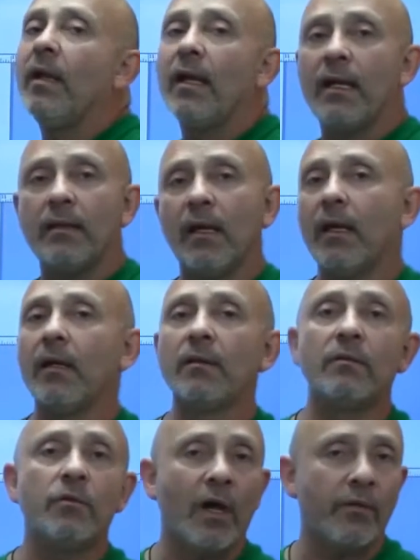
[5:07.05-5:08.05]
And
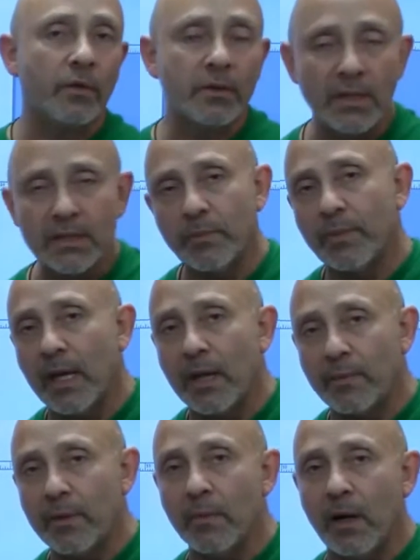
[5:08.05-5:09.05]
then you have your TCP
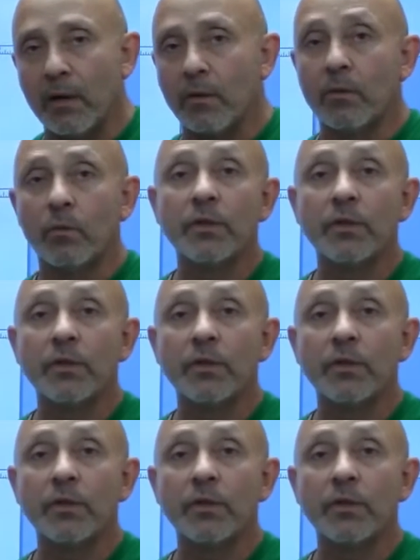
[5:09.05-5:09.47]
IP model,